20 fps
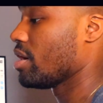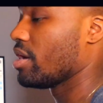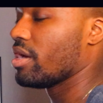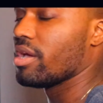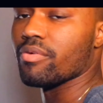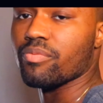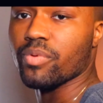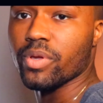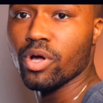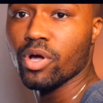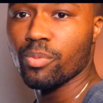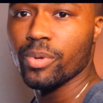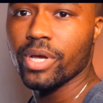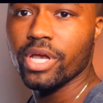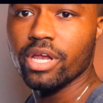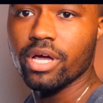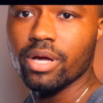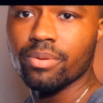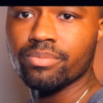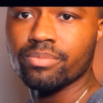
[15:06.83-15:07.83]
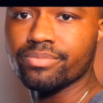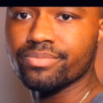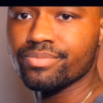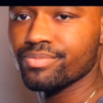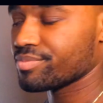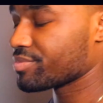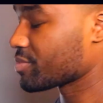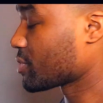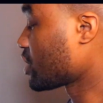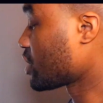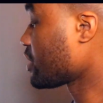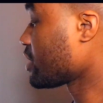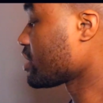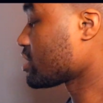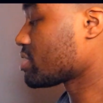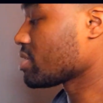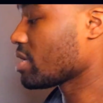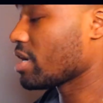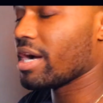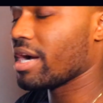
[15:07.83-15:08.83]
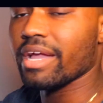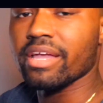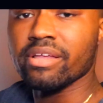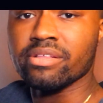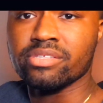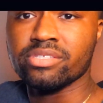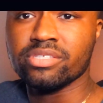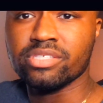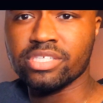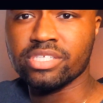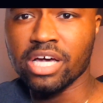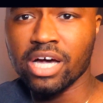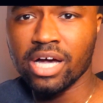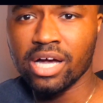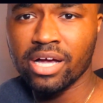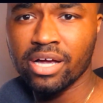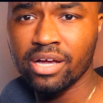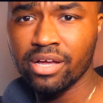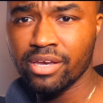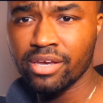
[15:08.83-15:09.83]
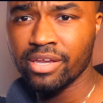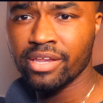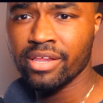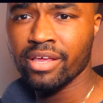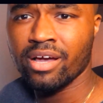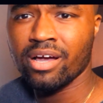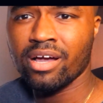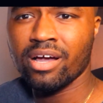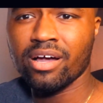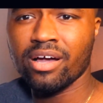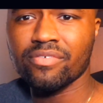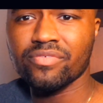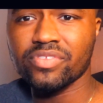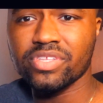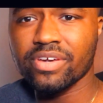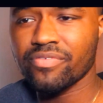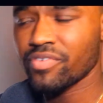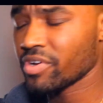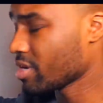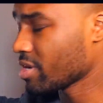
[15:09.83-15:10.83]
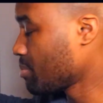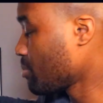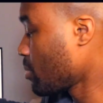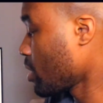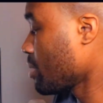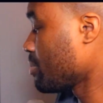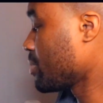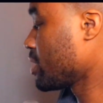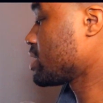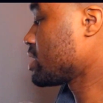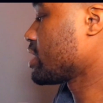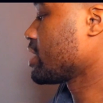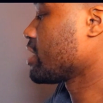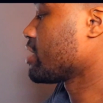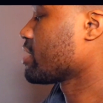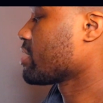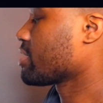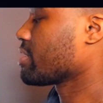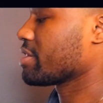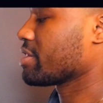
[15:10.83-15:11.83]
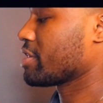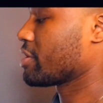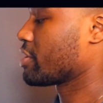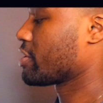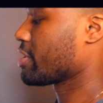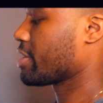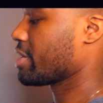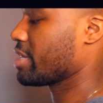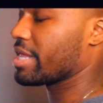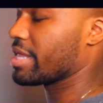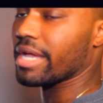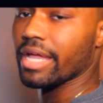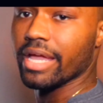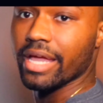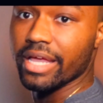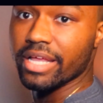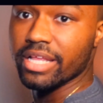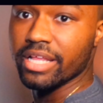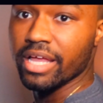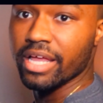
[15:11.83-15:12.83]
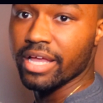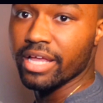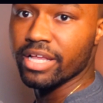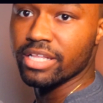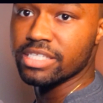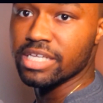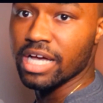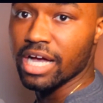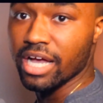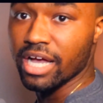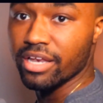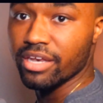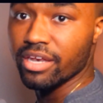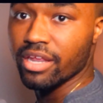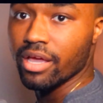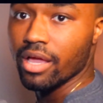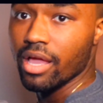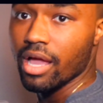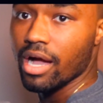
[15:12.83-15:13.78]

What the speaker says: If we open it up, there's a ton of different compartments here, literally like a ton.